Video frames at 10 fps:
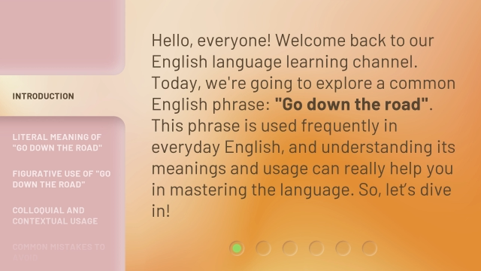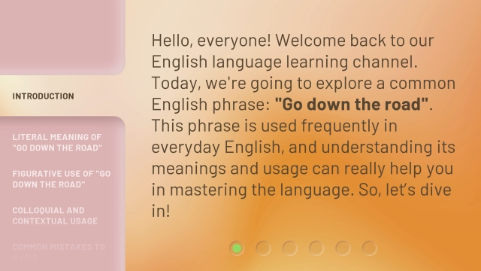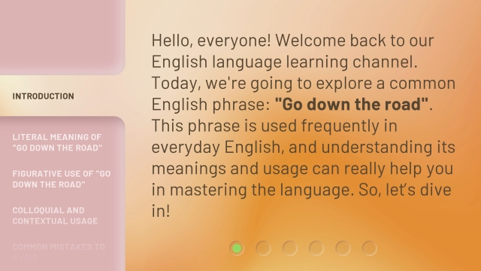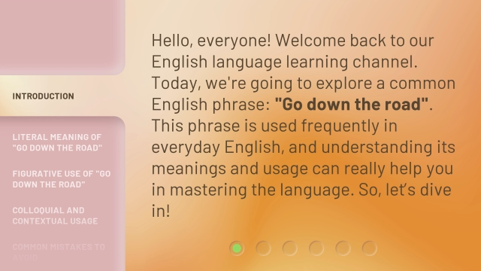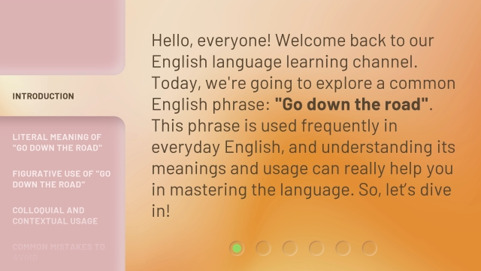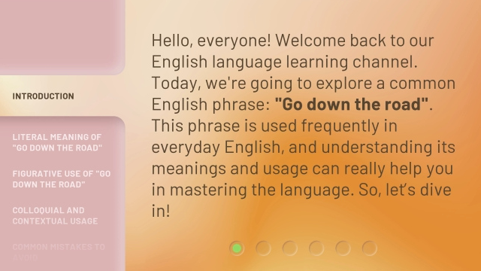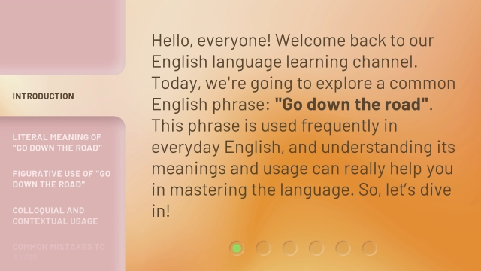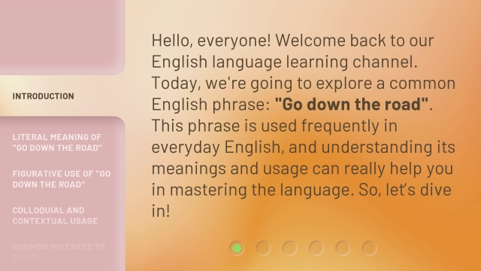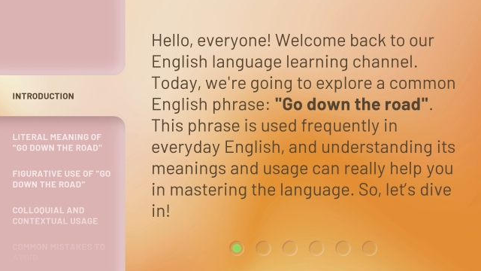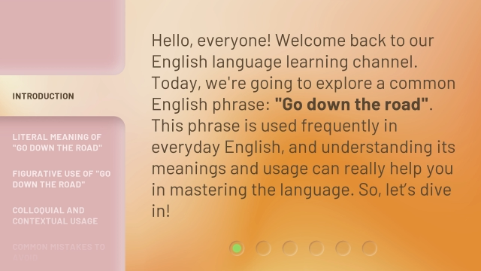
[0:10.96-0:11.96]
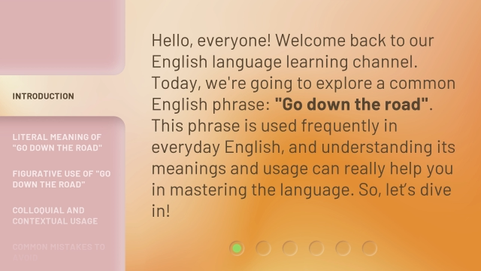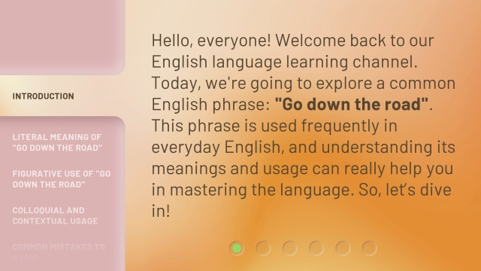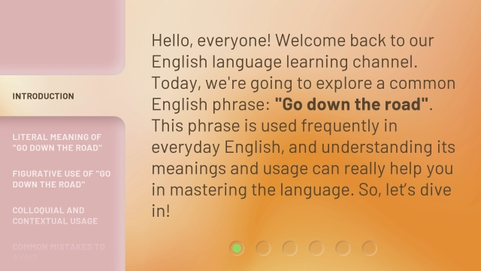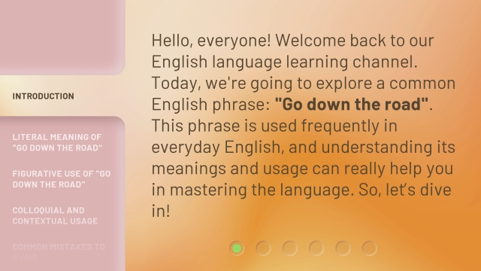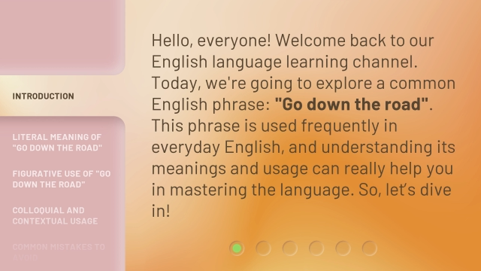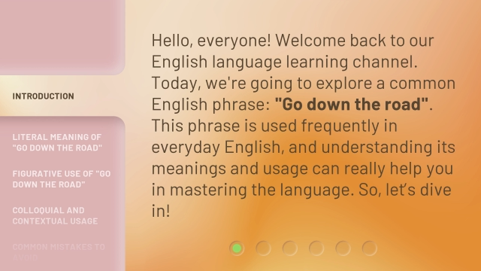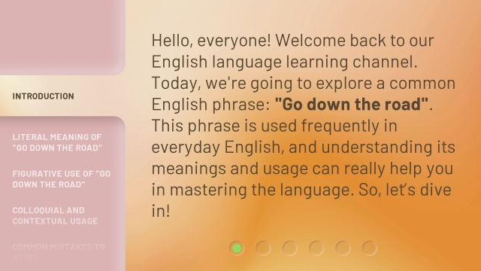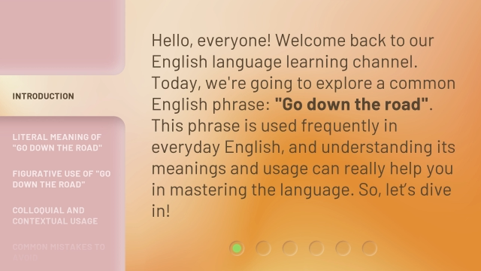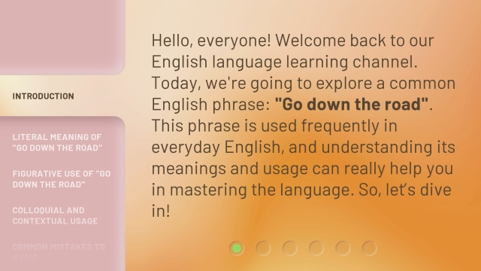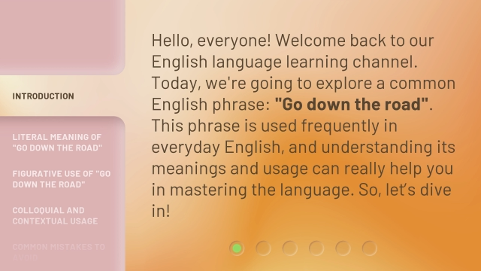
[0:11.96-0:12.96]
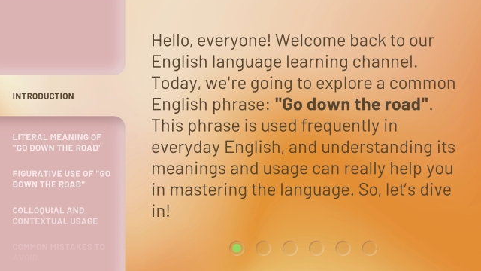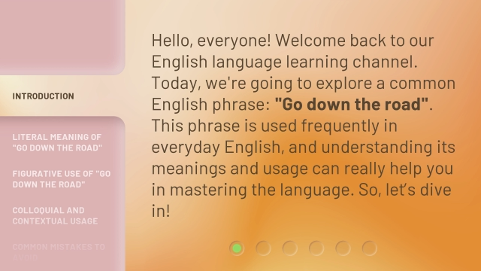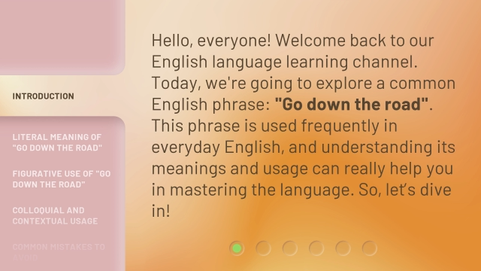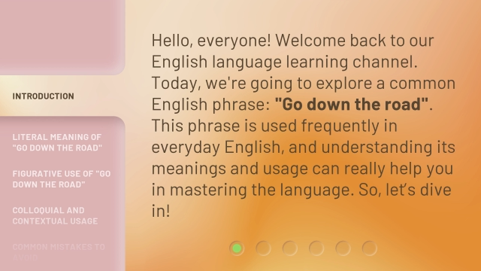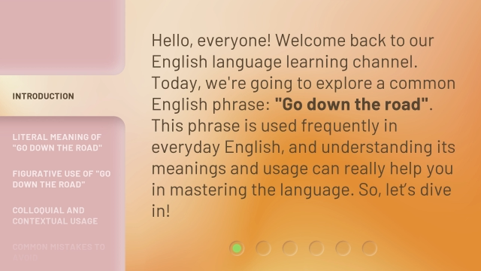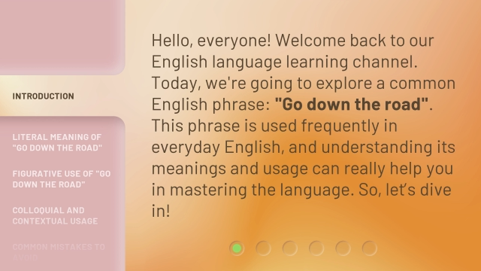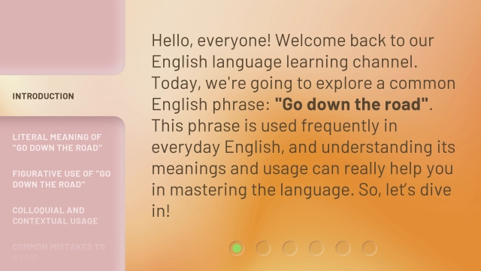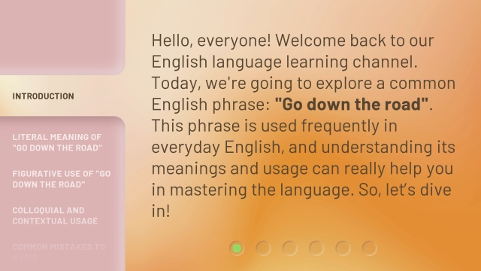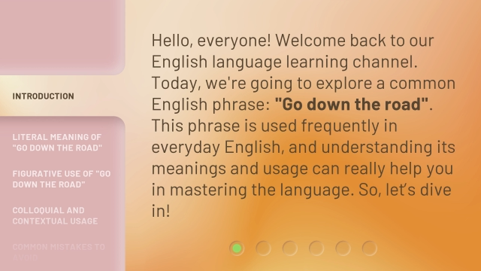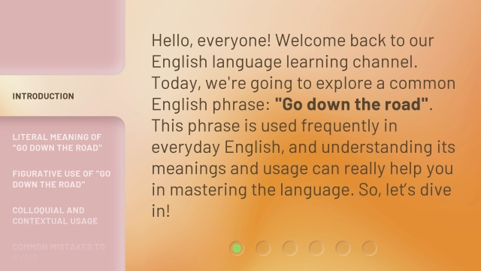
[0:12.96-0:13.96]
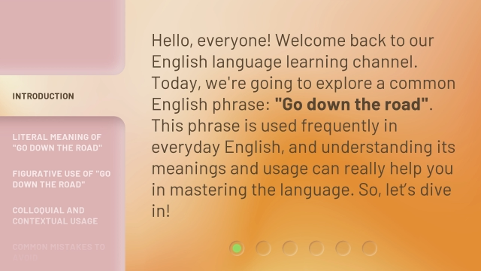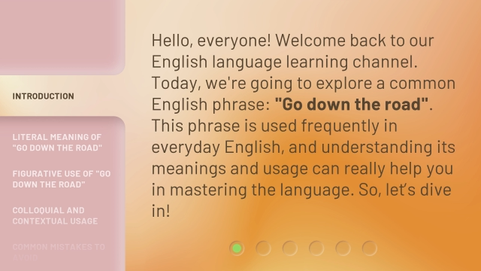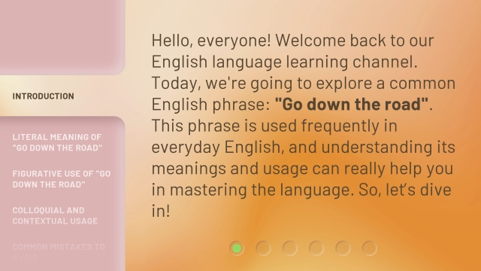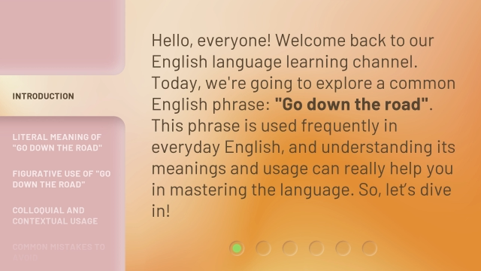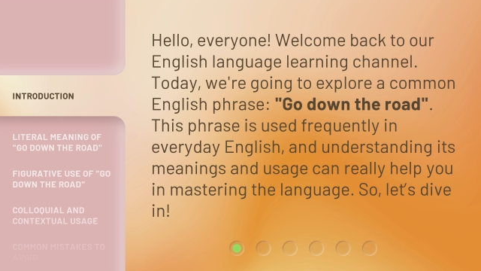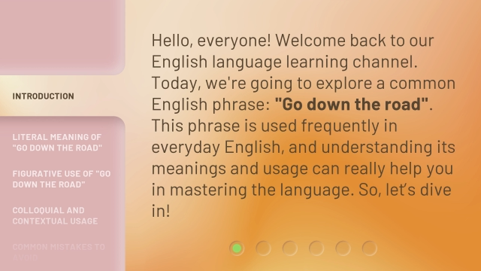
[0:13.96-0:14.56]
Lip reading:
(no speaker visible)